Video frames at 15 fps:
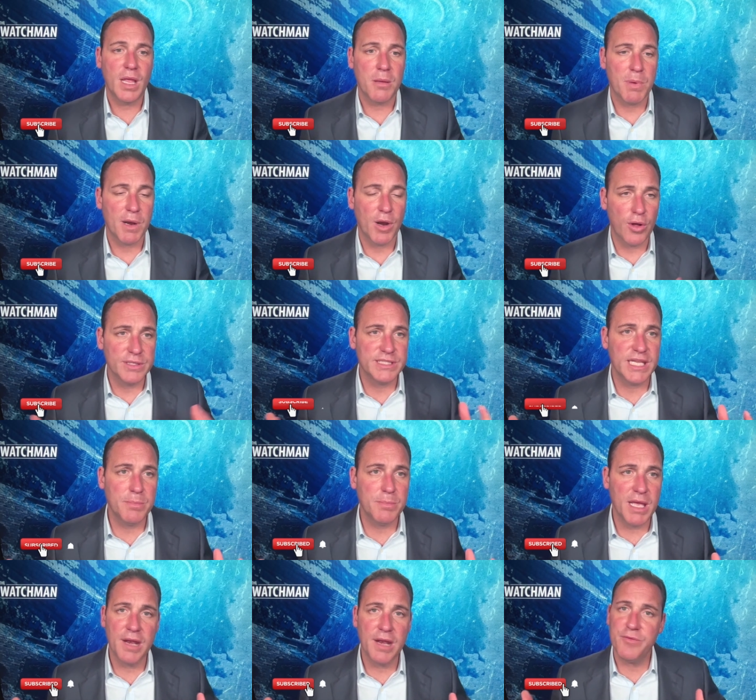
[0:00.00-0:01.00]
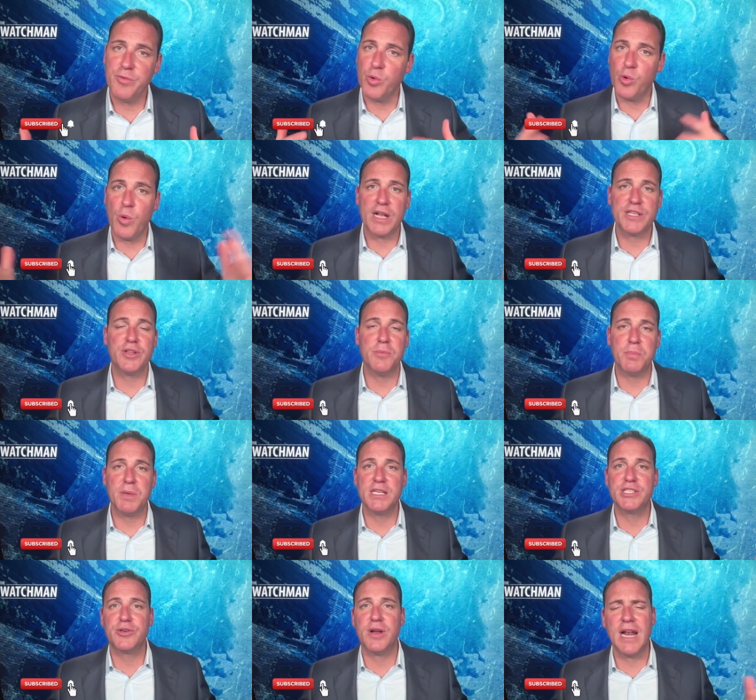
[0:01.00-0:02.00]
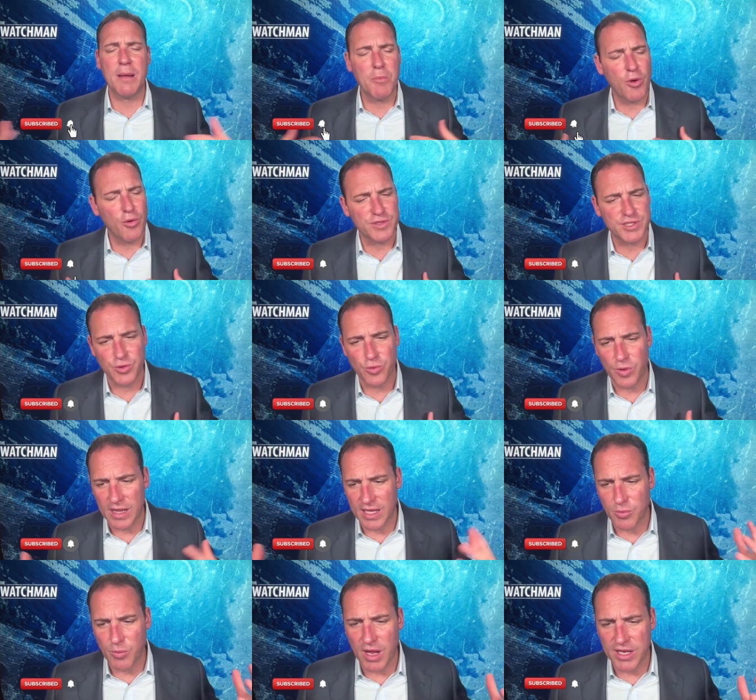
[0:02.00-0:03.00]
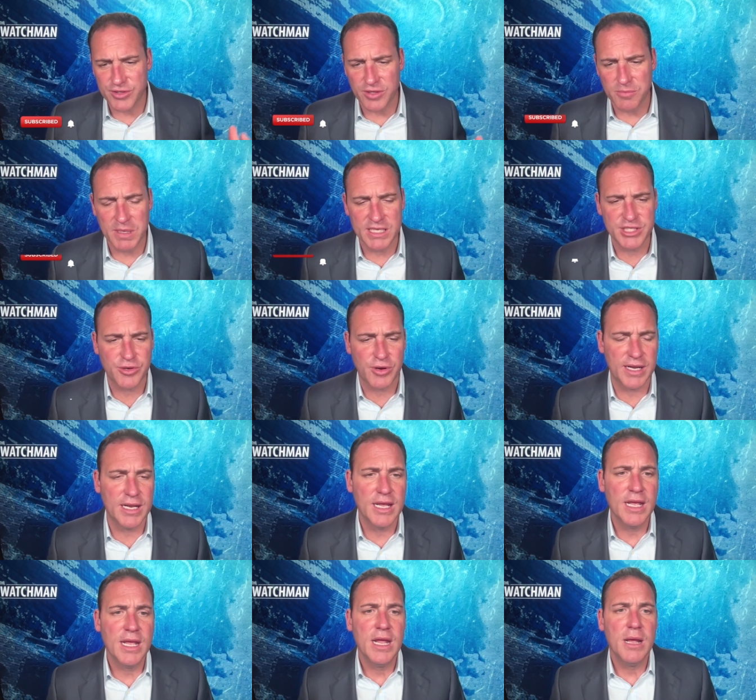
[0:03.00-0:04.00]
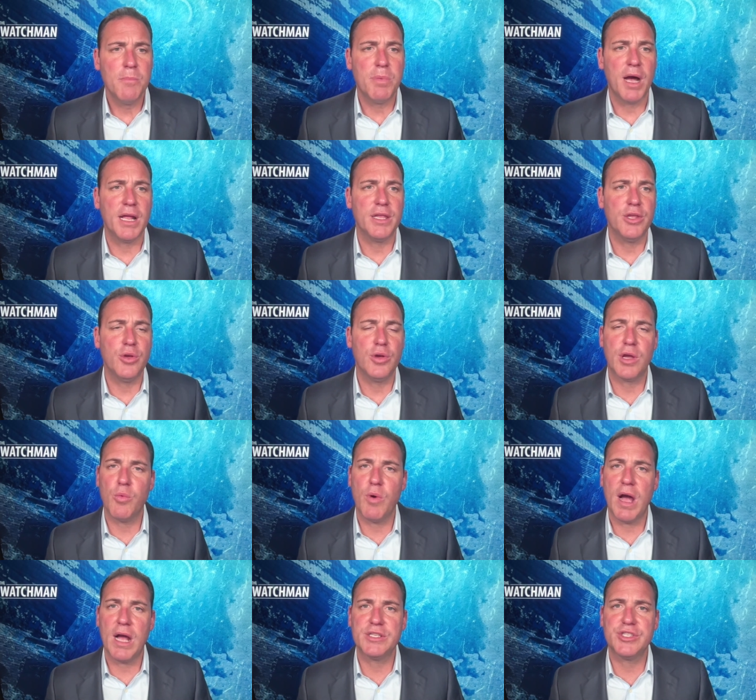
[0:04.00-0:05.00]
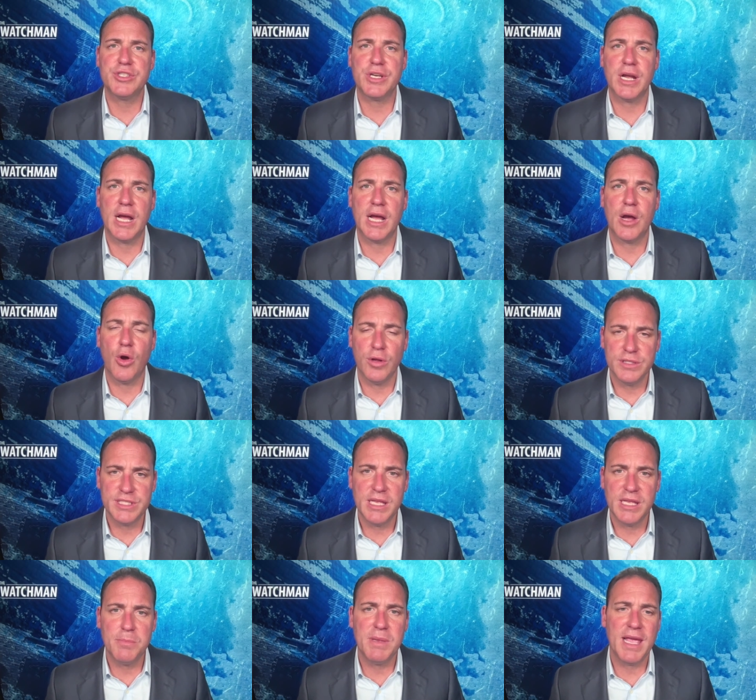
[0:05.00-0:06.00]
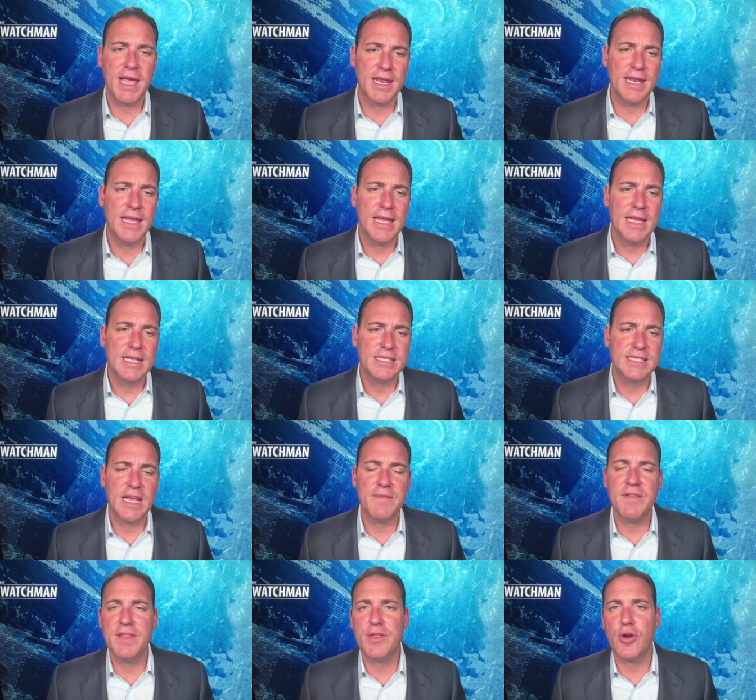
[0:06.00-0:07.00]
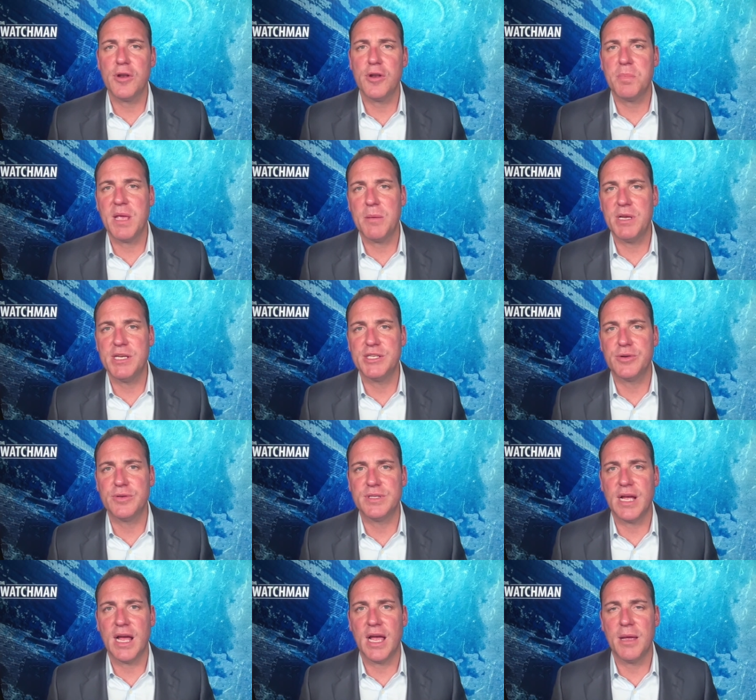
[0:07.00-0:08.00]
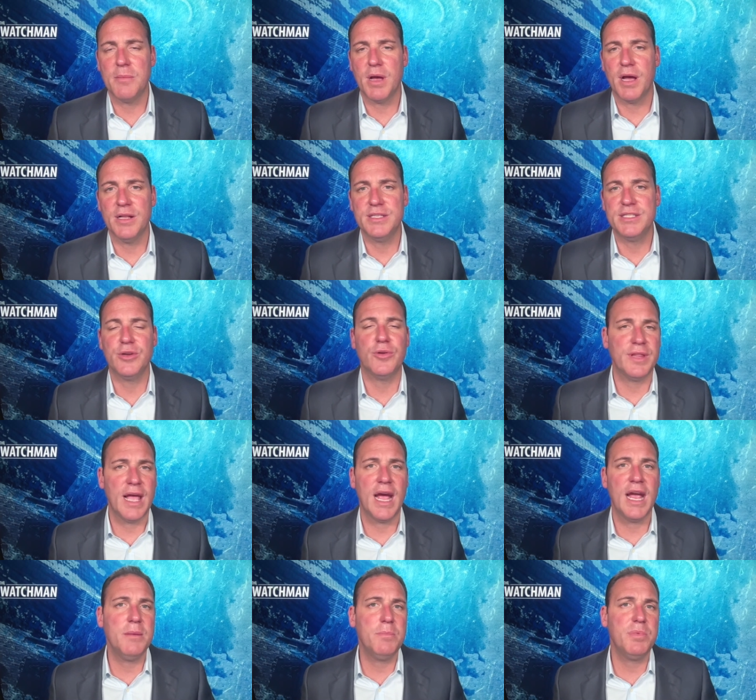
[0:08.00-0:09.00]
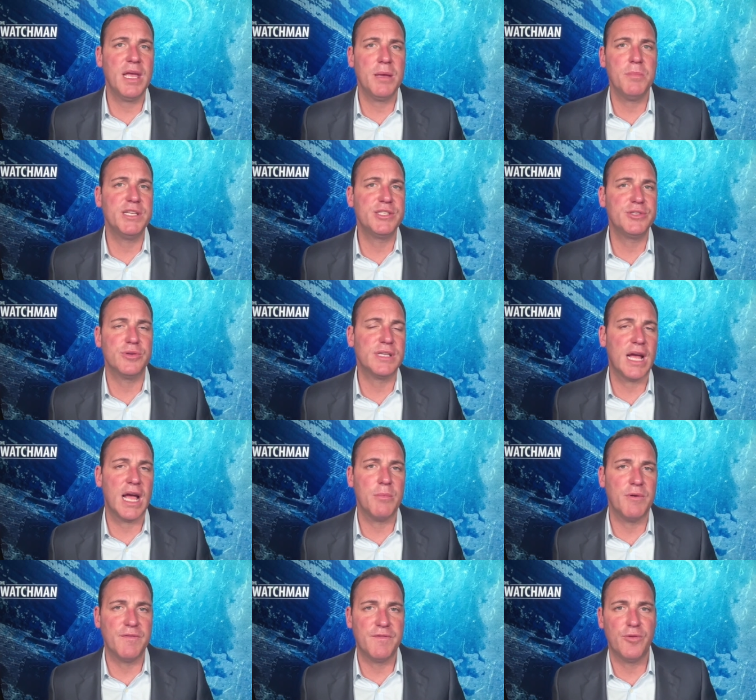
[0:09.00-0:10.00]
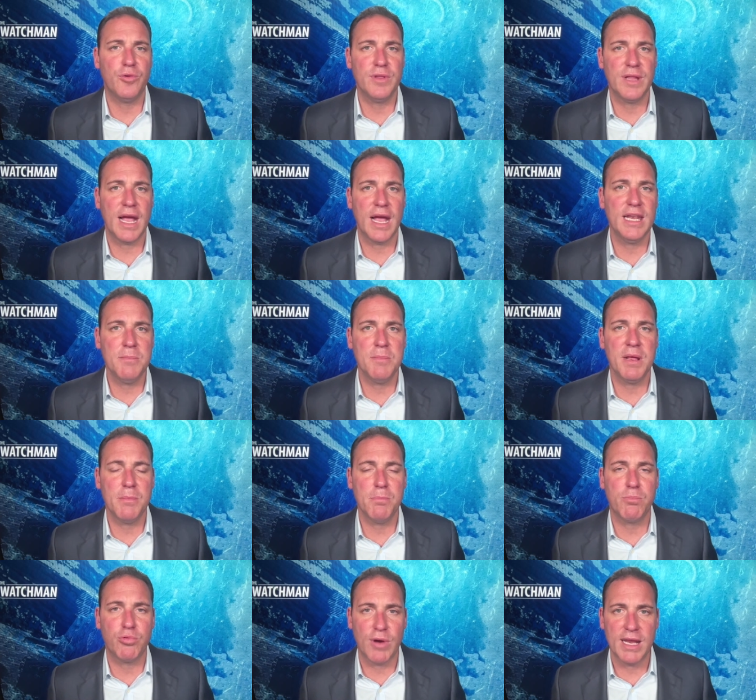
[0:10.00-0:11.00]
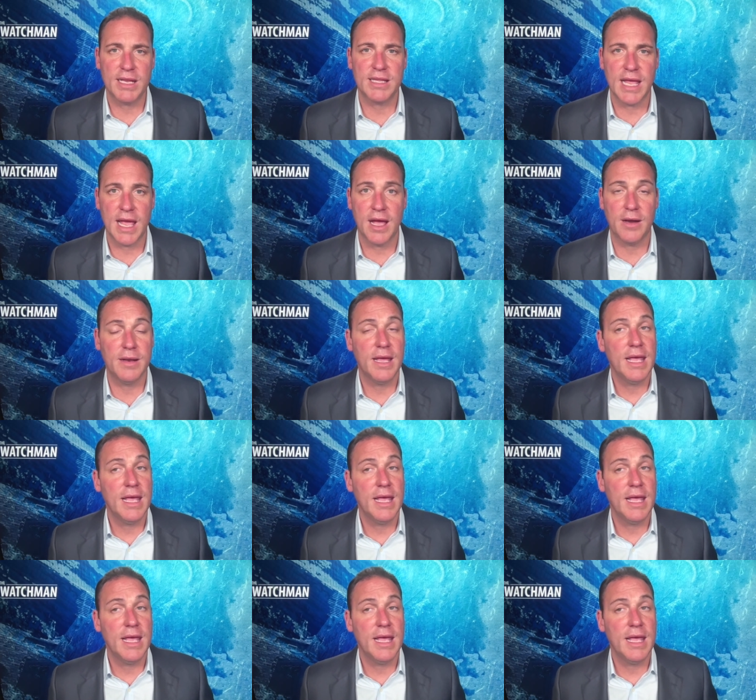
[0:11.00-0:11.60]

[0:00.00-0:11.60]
But on TBN, if you want to watch on the big screen, I'm old school. I like to watch on the big screen. But you can watch on TBN 7:30 p.m. Eastern Time until 9 p.m. Eastern Time, a full 90-minute breakdown.